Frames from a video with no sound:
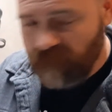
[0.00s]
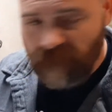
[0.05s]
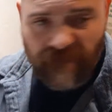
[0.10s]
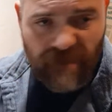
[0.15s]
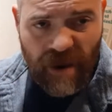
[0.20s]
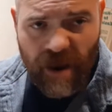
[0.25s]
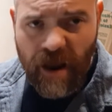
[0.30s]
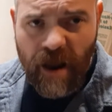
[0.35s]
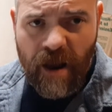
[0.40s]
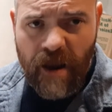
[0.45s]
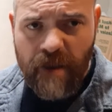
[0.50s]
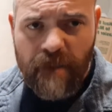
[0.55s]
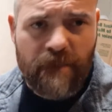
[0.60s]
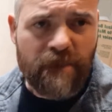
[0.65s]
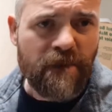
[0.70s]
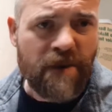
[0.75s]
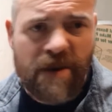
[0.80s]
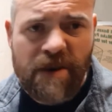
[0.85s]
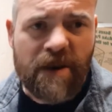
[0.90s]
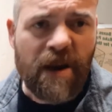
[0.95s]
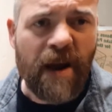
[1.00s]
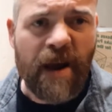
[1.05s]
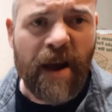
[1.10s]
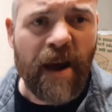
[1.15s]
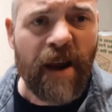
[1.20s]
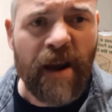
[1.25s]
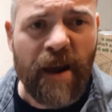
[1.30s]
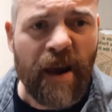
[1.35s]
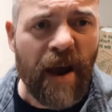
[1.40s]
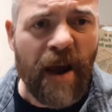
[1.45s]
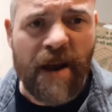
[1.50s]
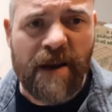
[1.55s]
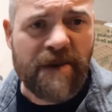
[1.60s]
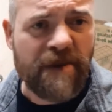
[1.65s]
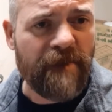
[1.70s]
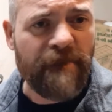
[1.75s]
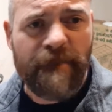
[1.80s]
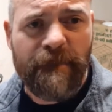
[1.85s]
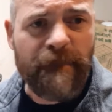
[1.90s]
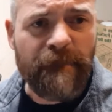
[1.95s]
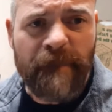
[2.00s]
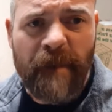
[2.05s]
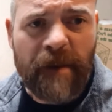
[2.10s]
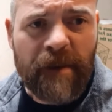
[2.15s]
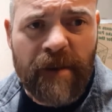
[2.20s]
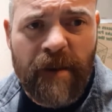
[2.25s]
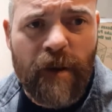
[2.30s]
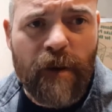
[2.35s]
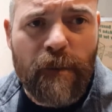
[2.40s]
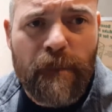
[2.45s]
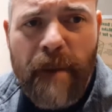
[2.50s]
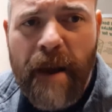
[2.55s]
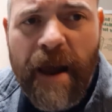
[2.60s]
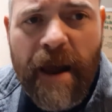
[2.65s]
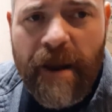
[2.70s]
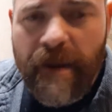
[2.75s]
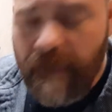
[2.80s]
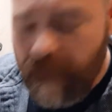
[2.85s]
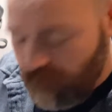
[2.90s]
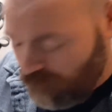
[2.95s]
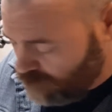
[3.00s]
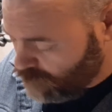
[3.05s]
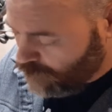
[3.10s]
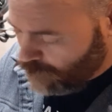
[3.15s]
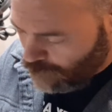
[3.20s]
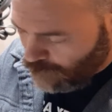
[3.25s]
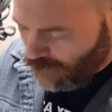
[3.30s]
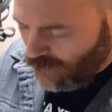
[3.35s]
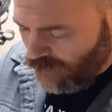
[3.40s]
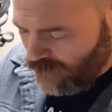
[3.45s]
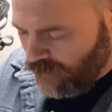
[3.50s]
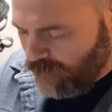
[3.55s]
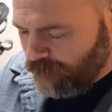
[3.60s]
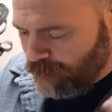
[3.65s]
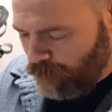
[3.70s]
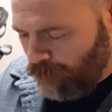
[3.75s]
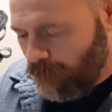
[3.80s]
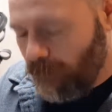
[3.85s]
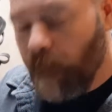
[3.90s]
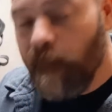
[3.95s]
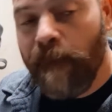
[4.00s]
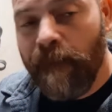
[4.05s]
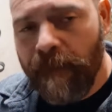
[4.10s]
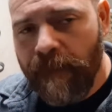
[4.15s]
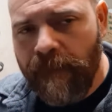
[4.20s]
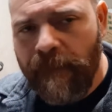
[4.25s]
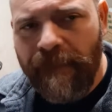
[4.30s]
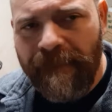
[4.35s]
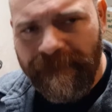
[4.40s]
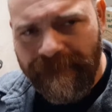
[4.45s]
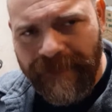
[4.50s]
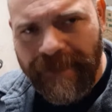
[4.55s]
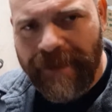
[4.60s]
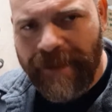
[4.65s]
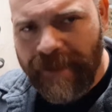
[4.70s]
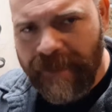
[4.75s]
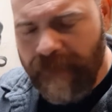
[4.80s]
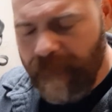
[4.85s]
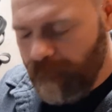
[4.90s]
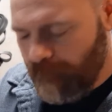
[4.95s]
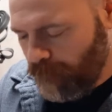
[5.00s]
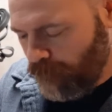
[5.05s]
We're just going to get engaged and fuck the old man. Alright. Fine.